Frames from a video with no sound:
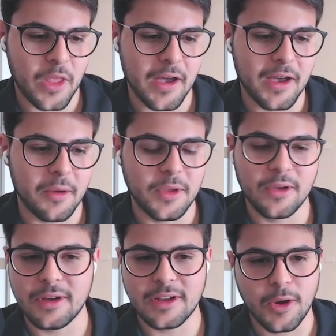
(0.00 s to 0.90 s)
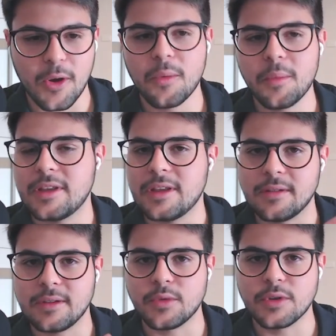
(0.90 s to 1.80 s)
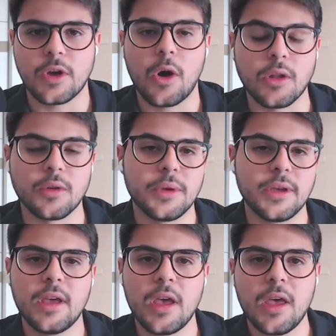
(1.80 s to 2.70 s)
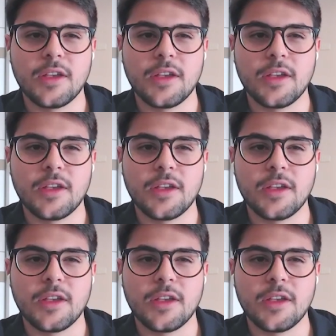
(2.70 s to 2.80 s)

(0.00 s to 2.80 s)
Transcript: uh, uh, meal at home, and then it was all on me.